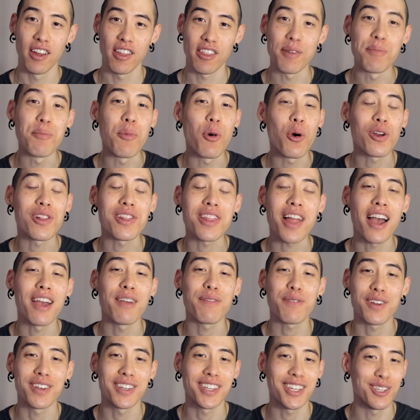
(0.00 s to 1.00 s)
the more
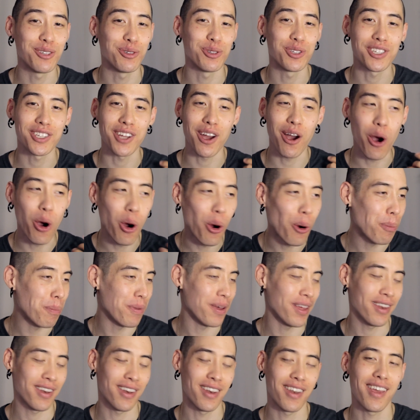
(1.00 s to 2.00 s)
life continues to
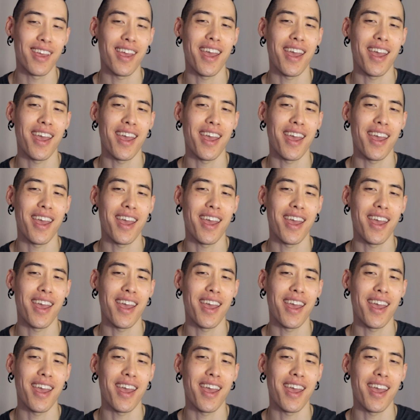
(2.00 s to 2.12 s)
open